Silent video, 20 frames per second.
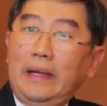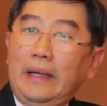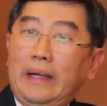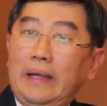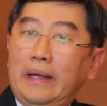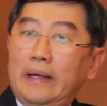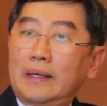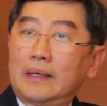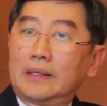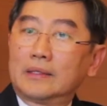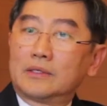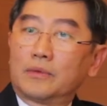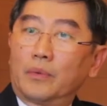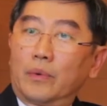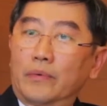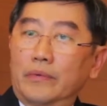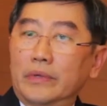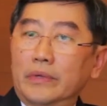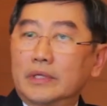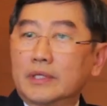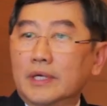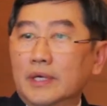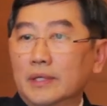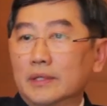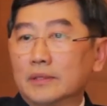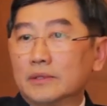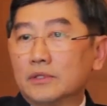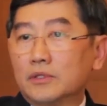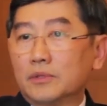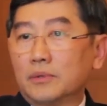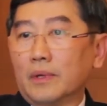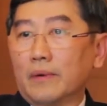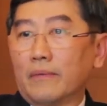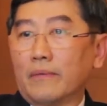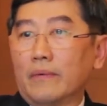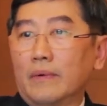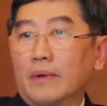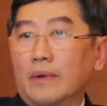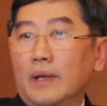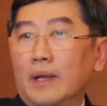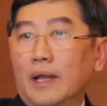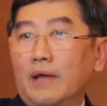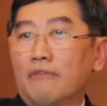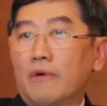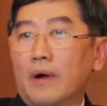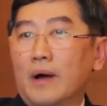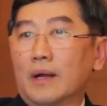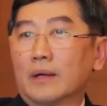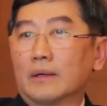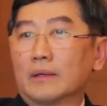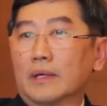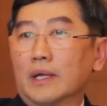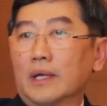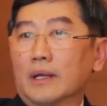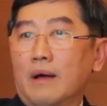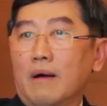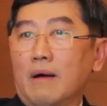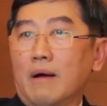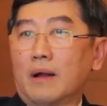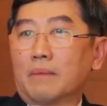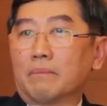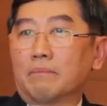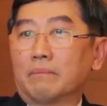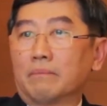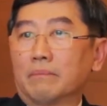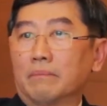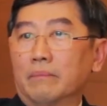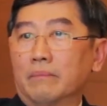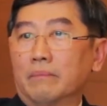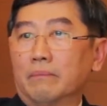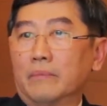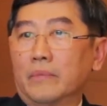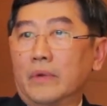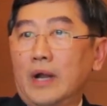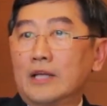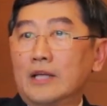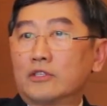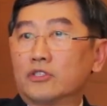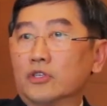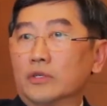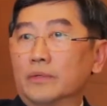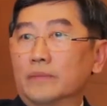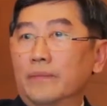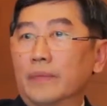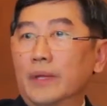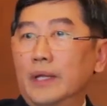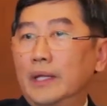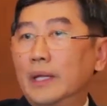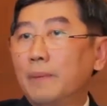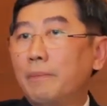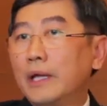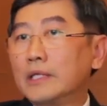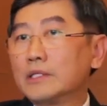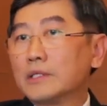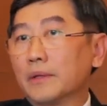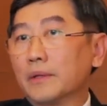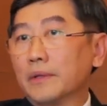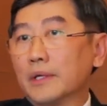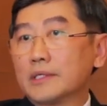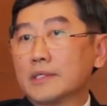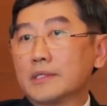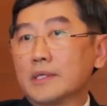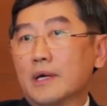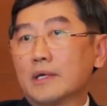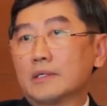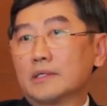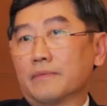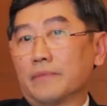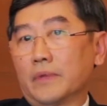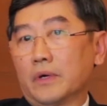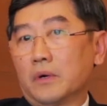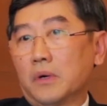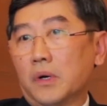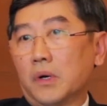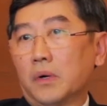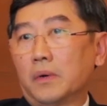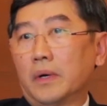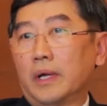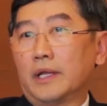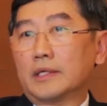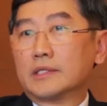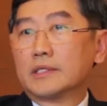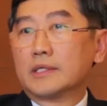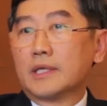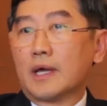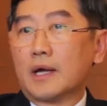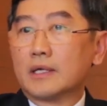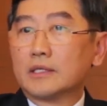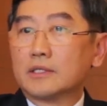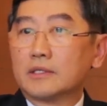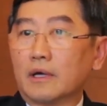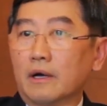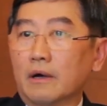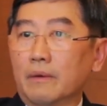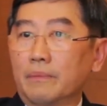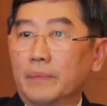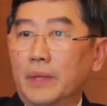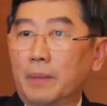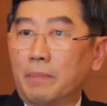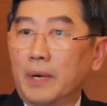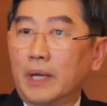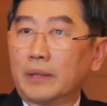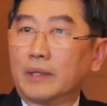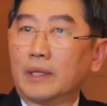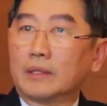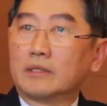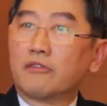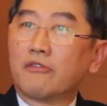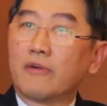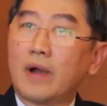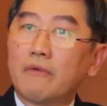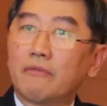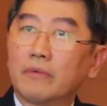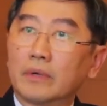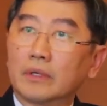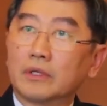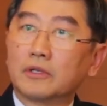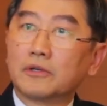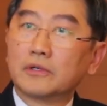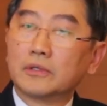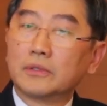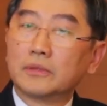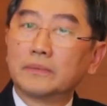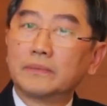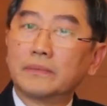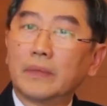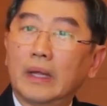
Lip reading: And so we'll return to the left heart and get the heart larger. It depends on the size of the hole and the size of the blood that's traveling through.